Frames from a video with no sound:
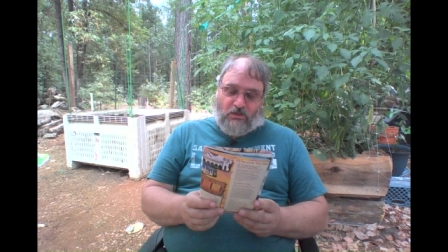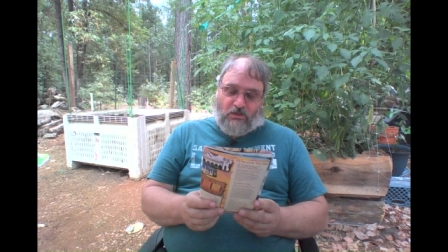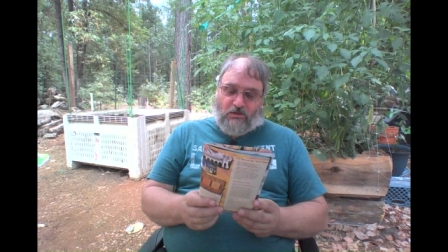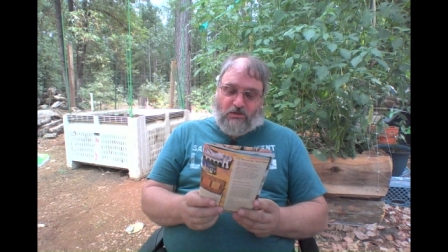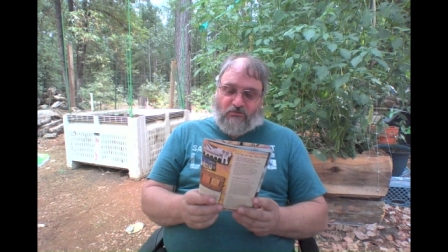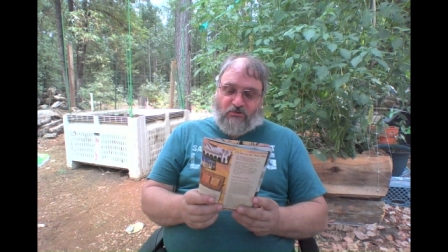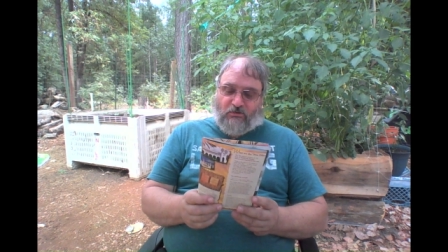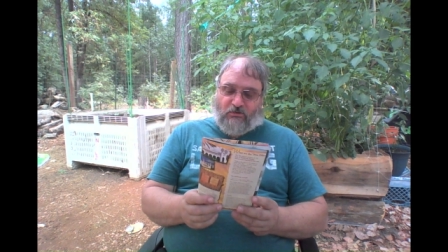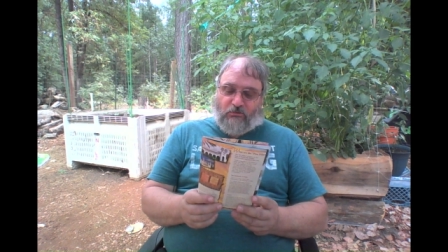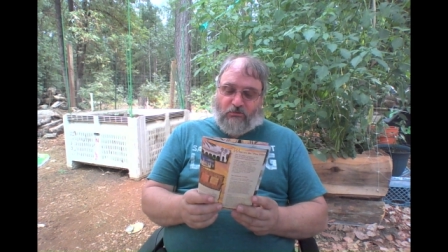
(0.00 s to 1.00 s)
It
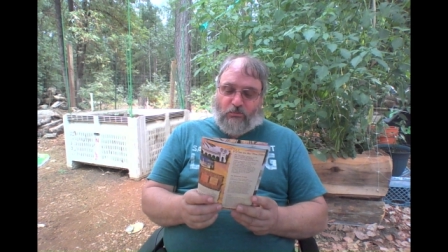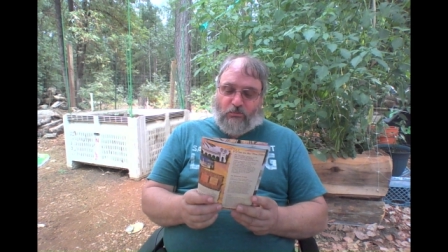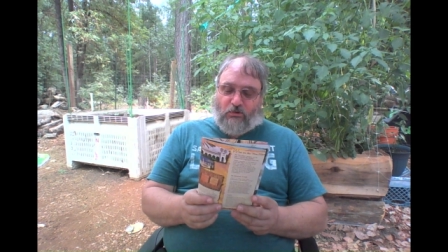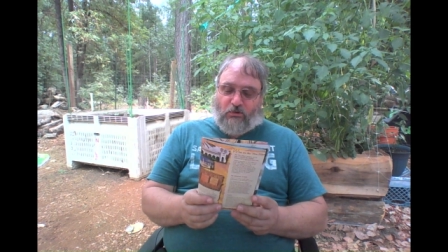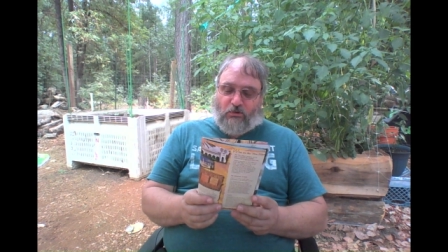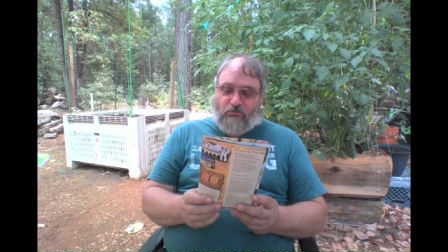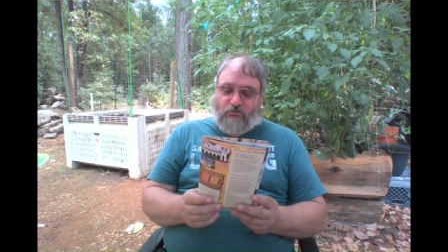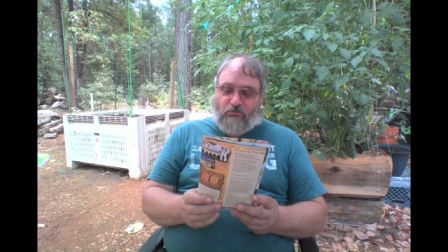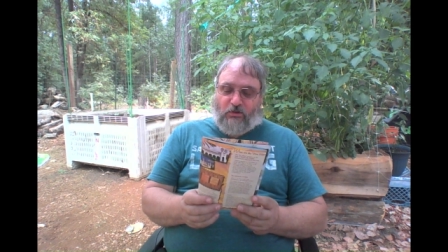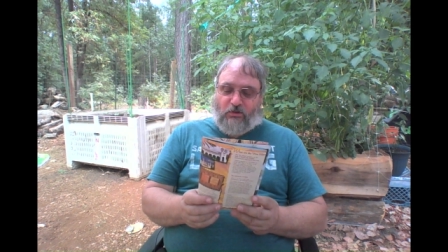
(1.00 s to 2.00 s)
deals with all
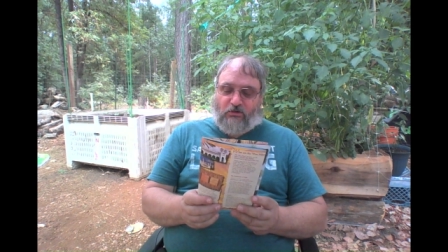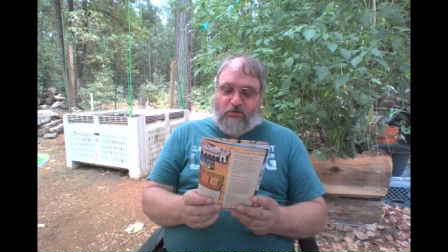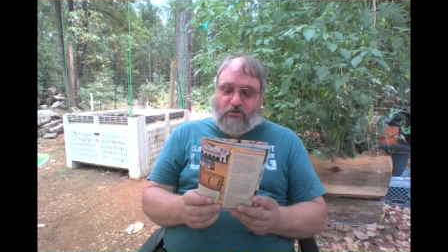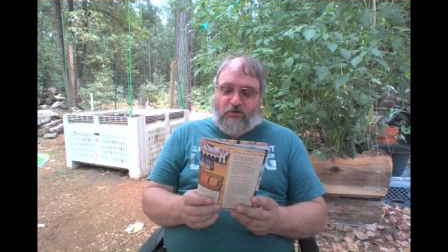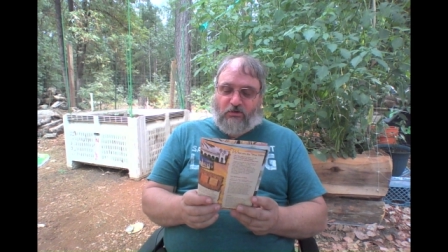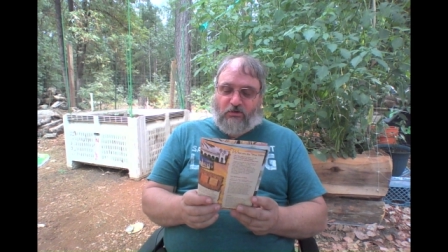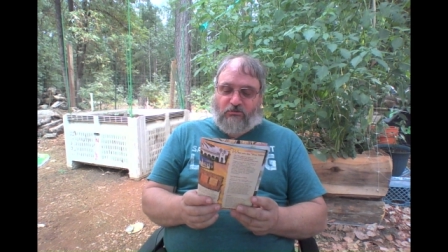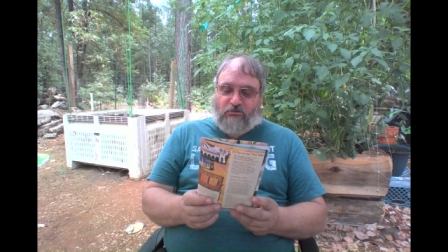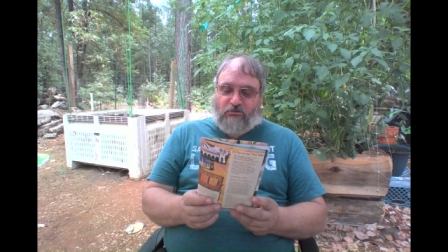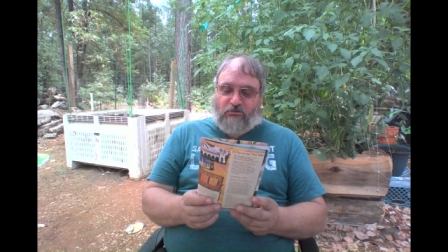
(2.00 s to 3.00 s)
subjects that
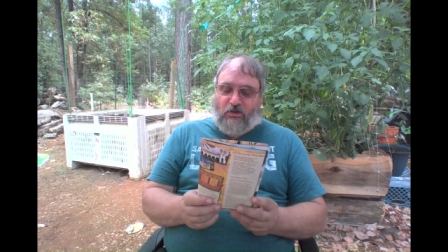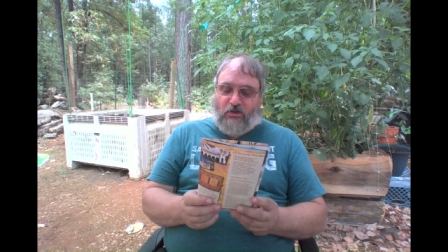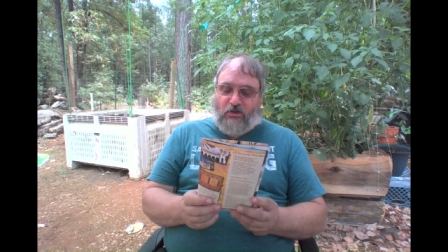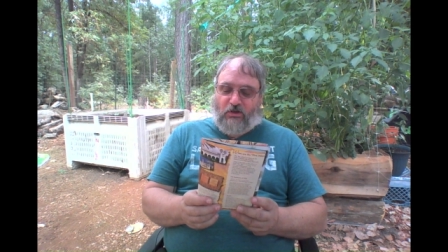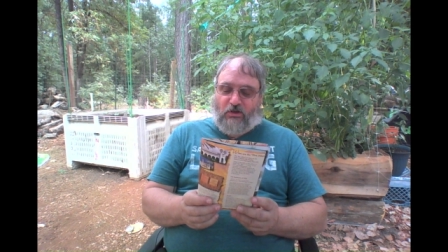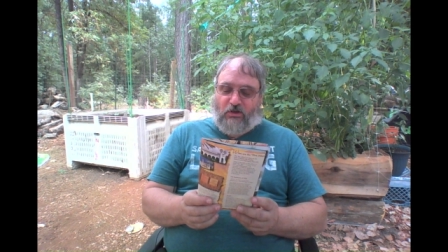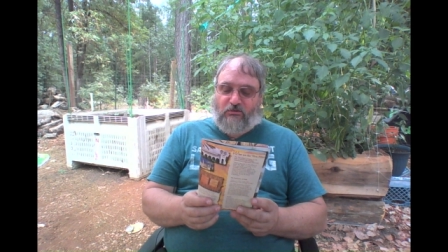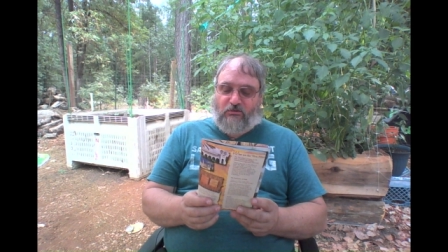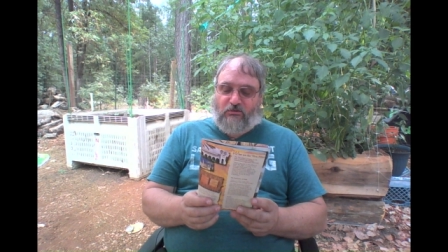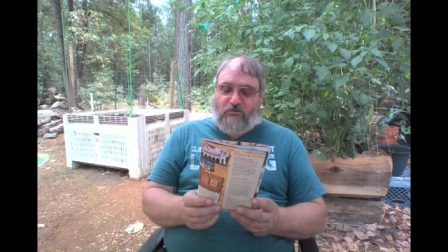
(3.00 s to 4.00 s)
concern us
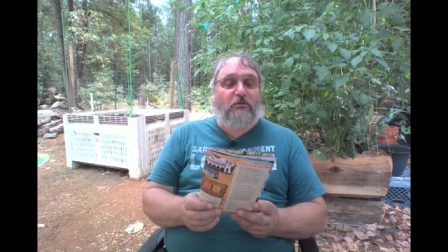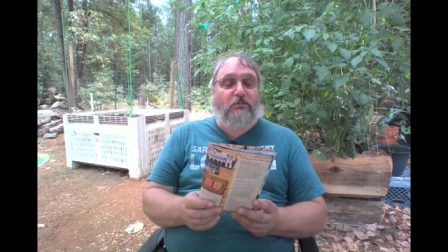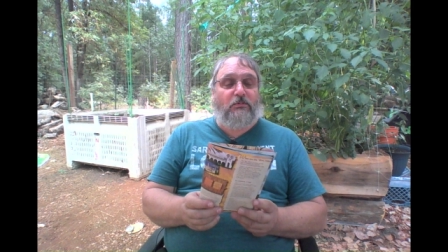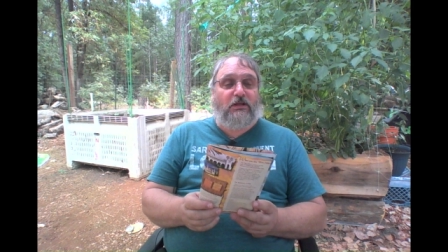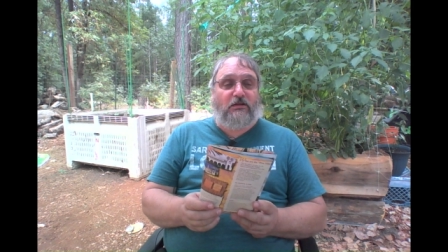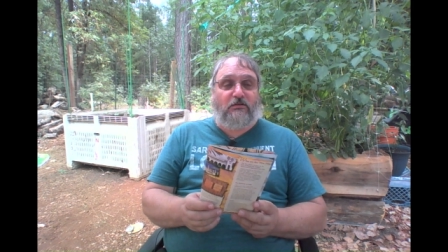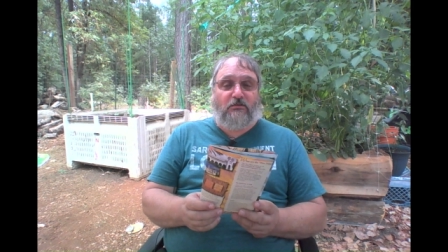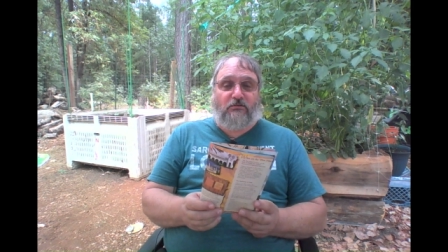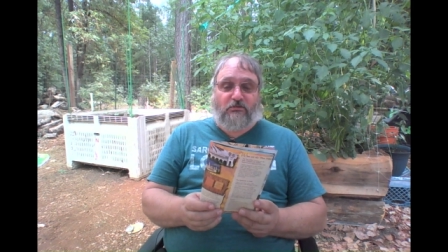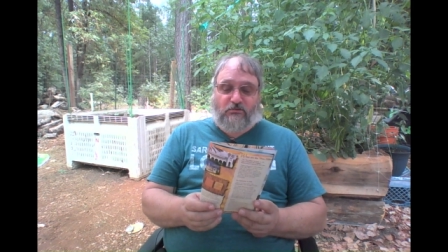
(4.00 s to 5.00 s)
as human
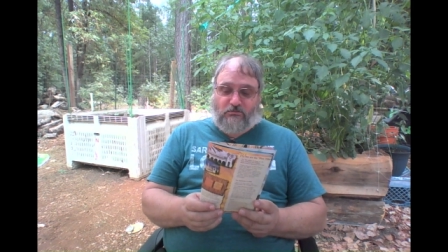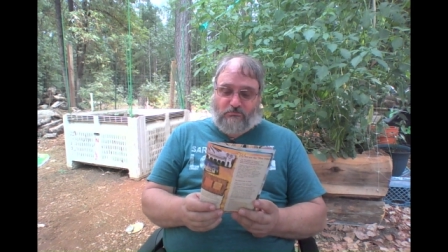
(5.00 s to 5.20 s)
beings,